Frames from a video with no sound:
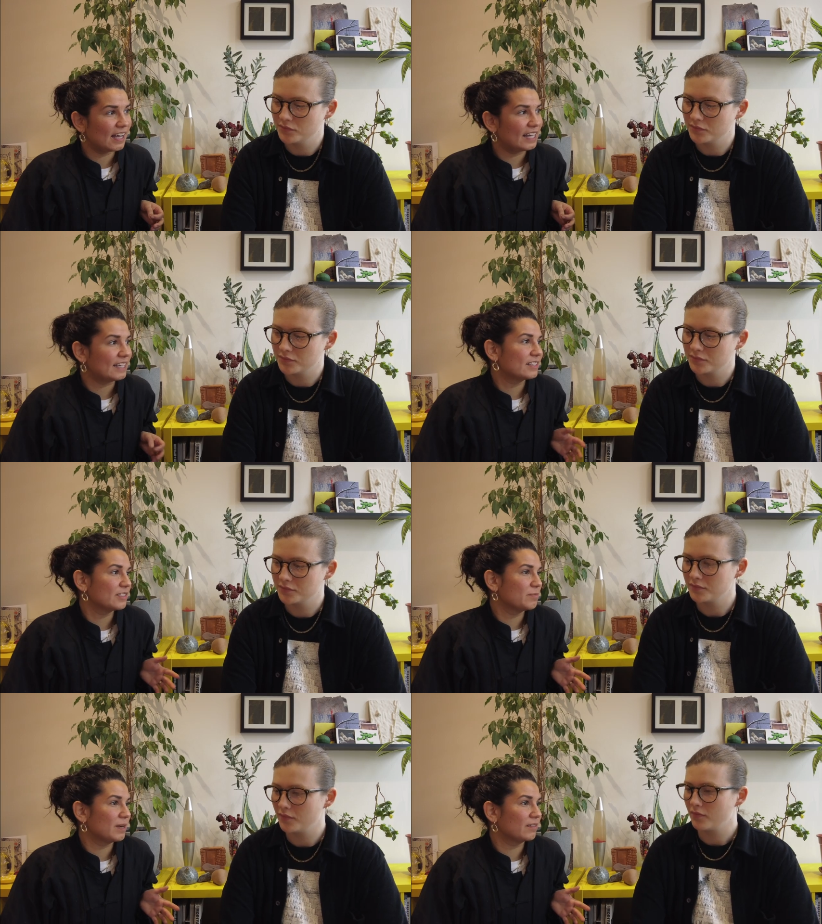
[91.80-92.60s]

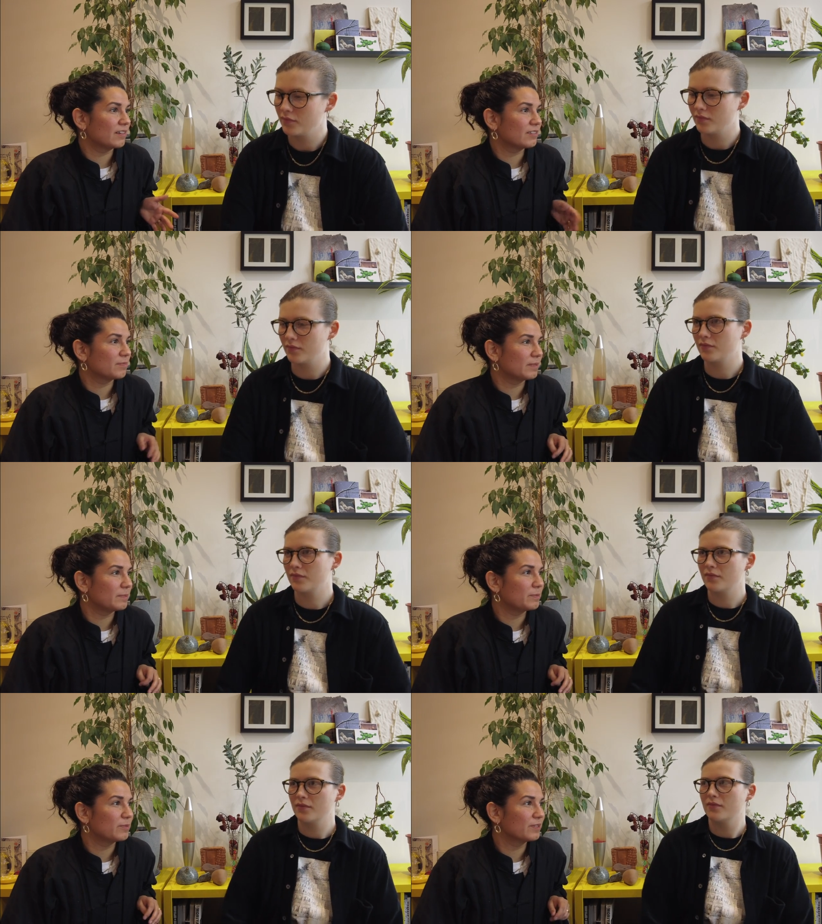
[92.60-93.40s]
Speaker 1: Alex, your background's
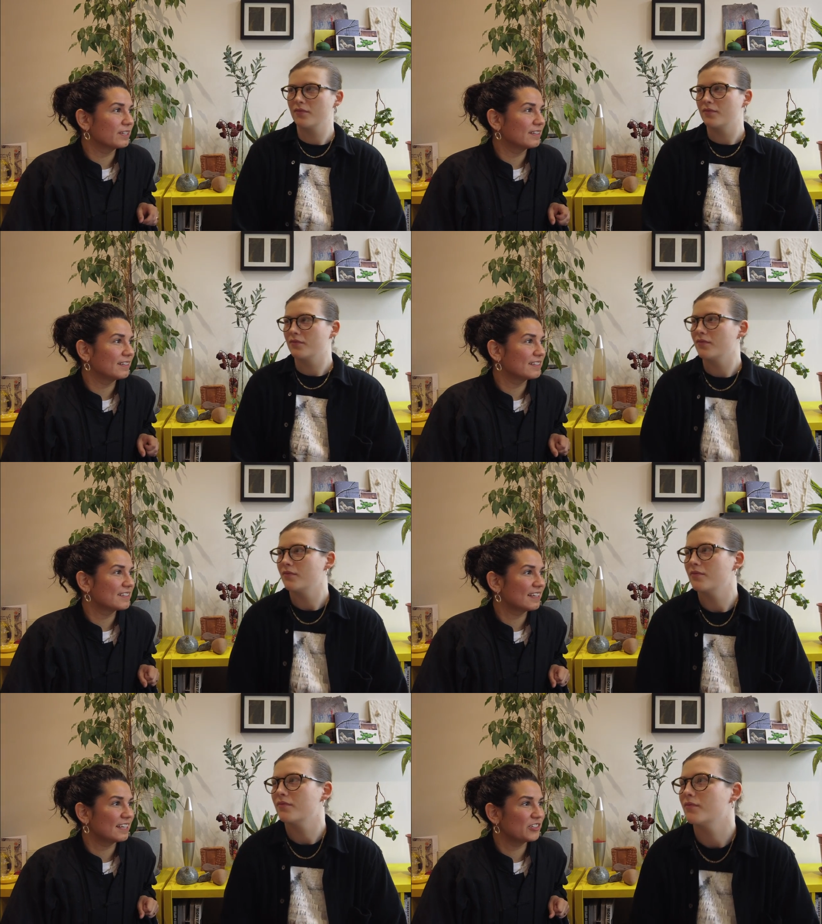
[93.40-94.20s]
maybe more in
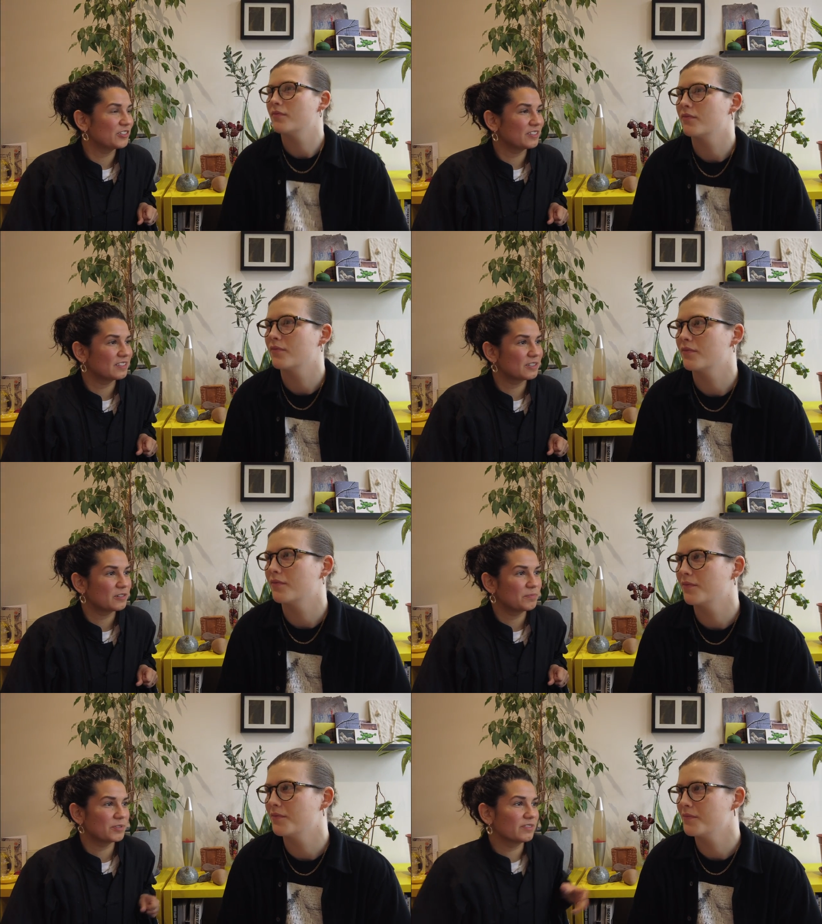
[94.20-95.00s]
installation and
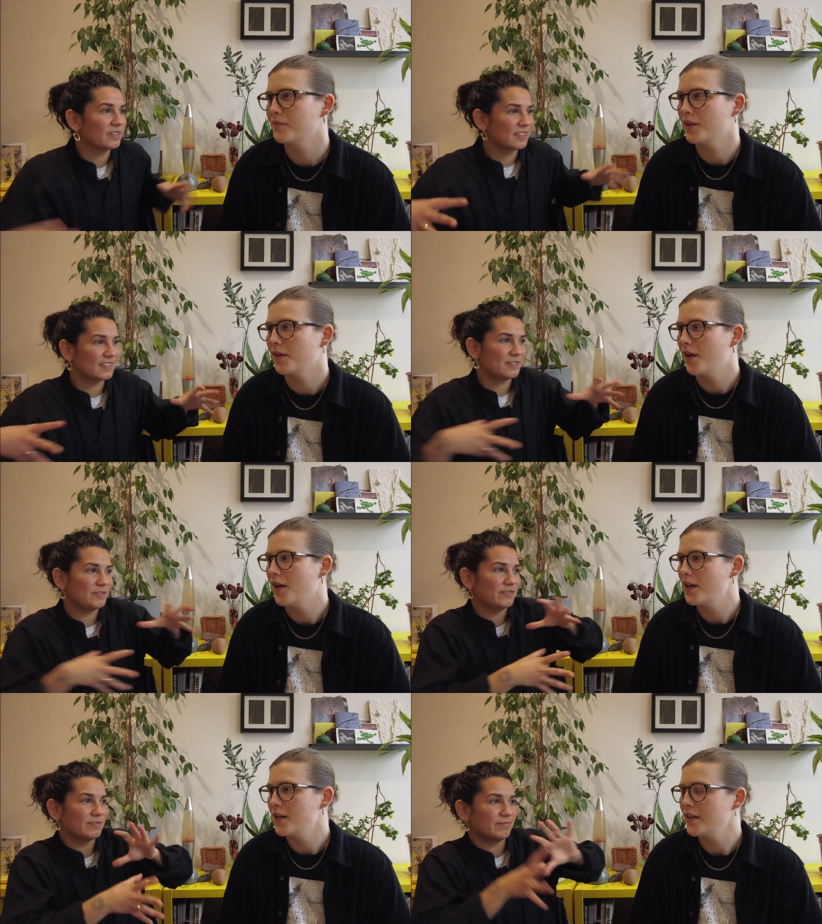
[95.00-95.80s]
sculpture.
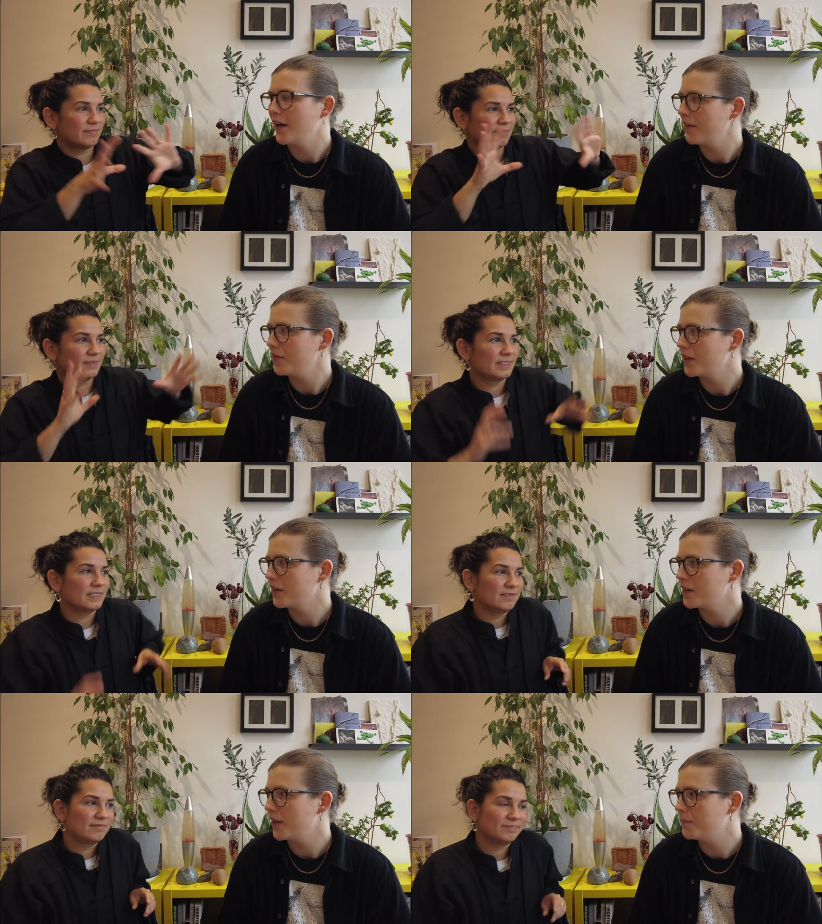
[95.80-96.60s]
Speaker 2: So. Yeah, I
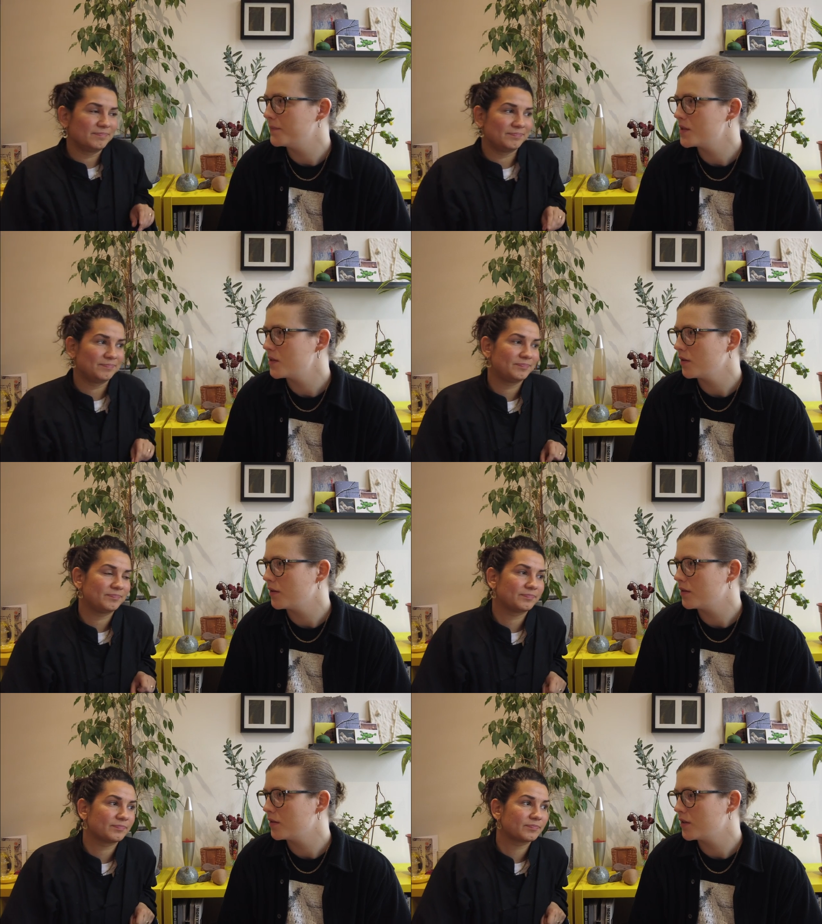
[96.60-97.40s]
think um,
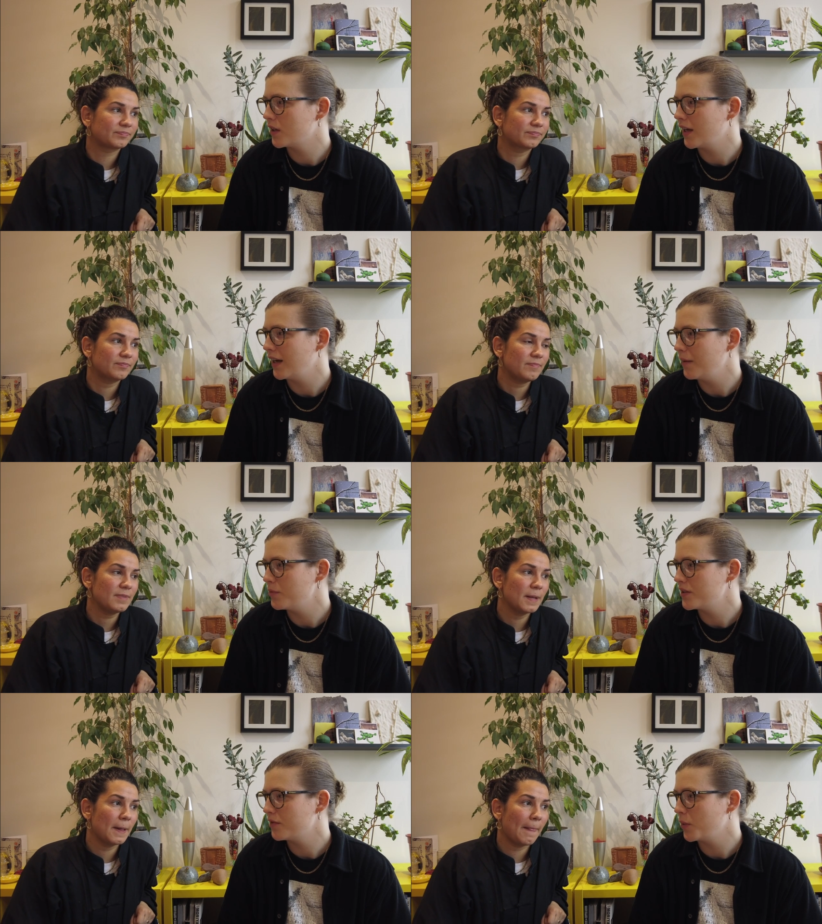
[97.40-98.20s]
so the
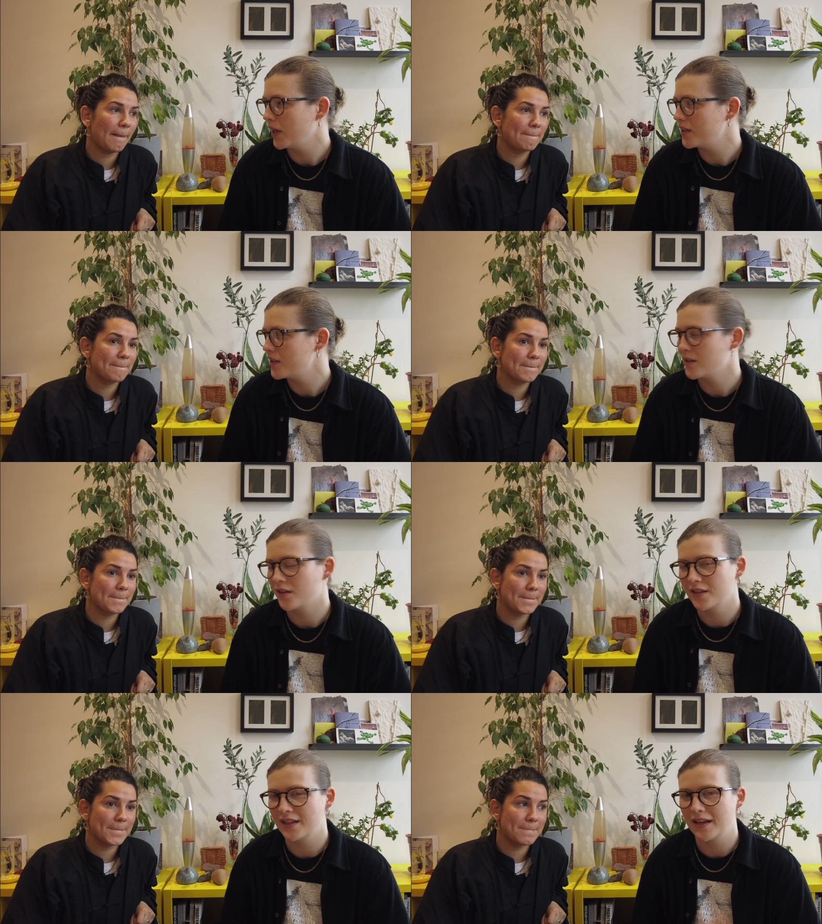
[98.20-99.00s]
collaborative practice
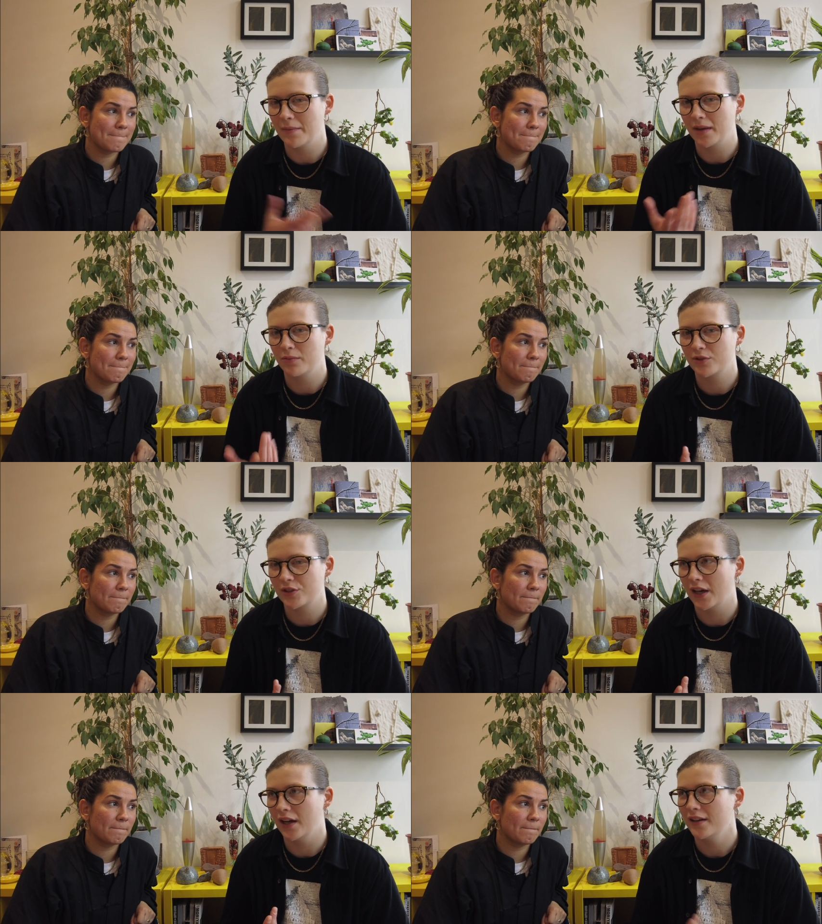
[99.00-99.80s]
is under the name Abel
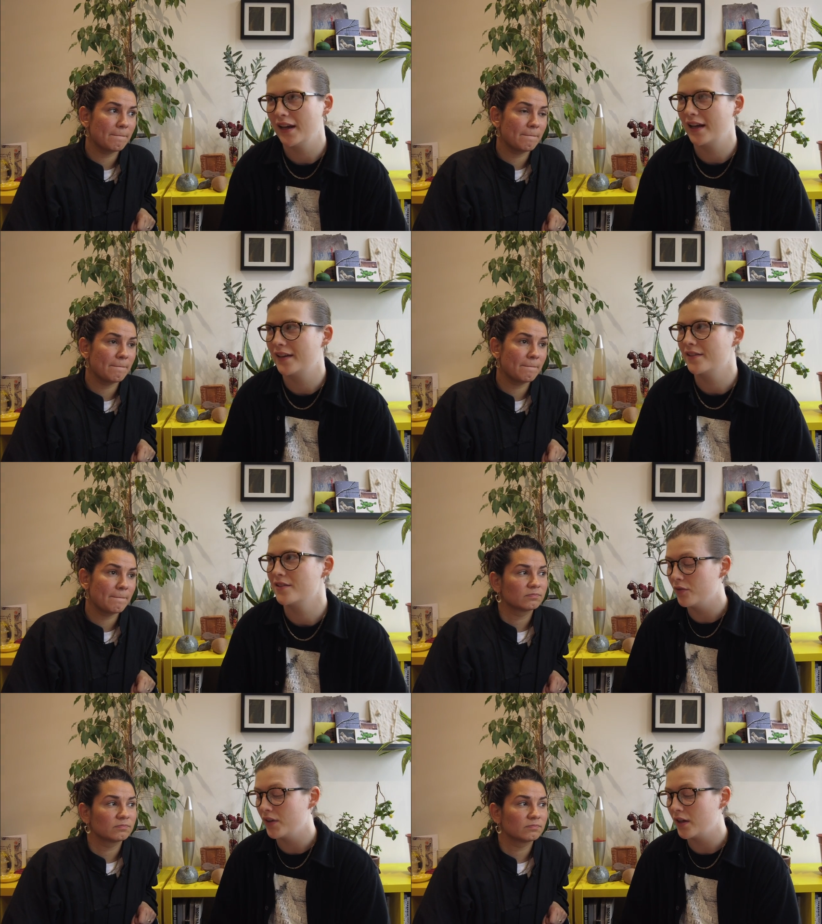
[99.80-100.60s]
Shah,
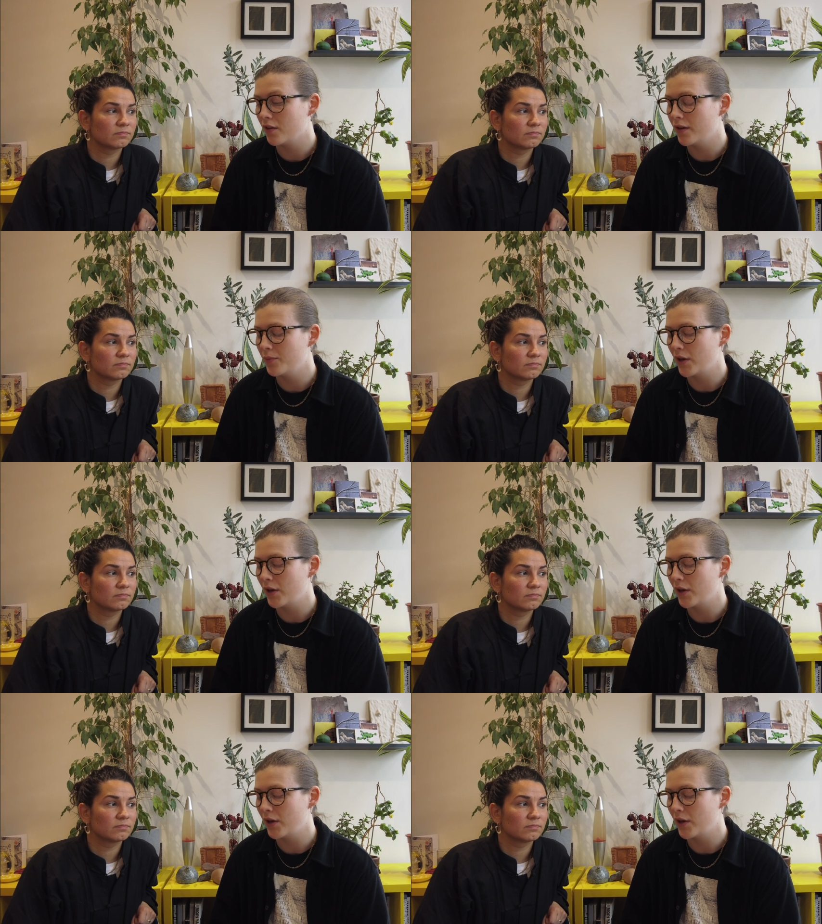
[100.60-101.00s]
and in our own